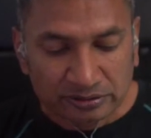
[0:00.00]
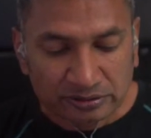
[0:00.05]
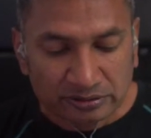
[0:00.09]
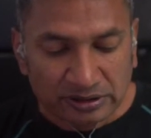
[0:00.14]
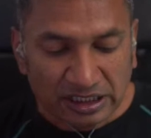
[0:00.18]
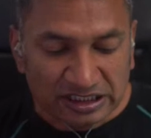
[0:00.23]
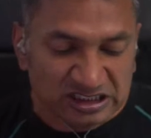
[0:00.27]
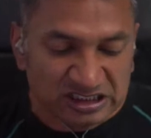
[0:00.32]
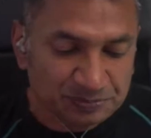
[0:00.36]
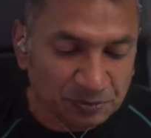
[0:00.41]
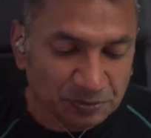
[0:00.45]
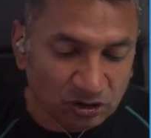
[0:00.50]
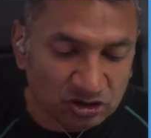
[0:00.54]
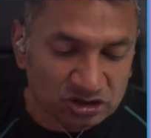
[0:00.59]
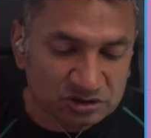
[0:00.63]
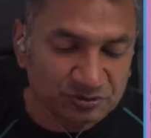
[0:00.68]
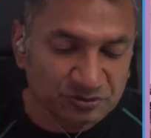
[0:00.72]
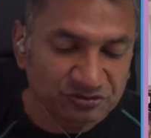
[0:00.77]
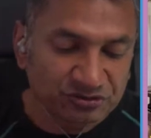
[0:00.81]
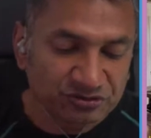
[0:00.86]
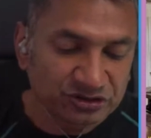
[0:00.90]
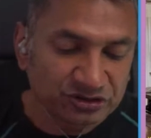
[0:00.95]
A
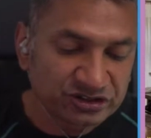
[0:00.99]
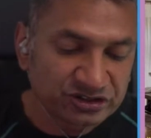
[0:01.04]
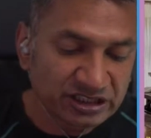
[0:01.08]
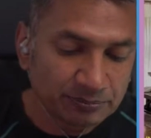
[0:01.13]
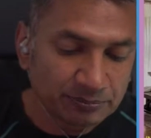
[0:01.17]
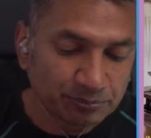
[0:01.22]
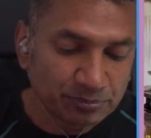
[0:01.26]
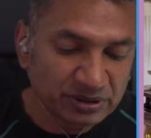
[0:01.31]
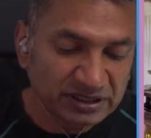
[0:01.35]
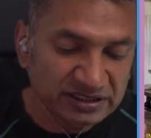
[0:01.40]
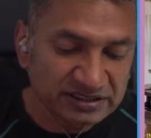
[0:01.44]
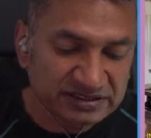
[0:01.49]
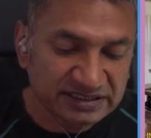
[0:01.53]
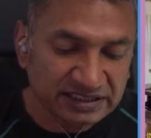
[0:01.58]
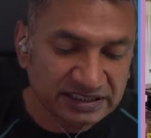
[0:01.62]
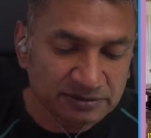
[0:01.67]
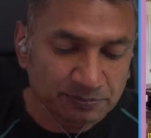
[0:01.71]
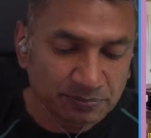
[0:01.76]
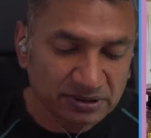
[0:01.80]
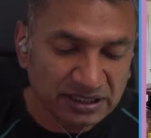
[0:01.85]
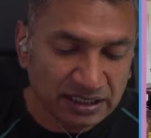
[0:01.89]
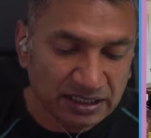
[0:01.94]
spokesman for GMP said,
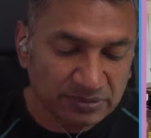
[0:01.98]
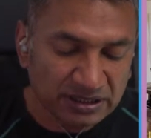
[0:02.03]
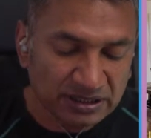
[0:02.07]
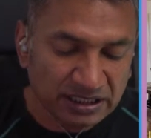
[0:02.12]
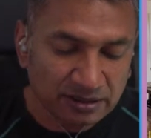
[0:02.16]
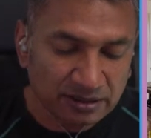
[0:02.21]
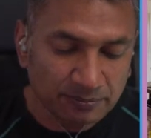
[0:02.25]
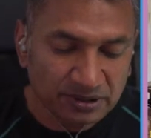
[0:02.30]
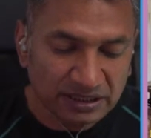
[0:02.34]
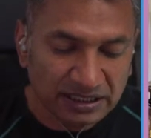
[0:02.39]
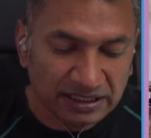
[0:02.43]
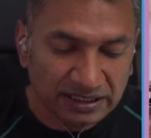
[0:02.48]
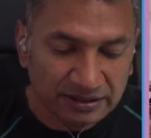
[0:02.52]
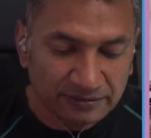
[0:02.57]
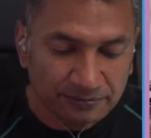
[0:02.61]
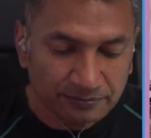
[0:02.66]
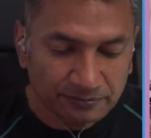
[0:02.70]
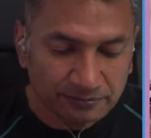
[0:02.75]
blah, blah, blah.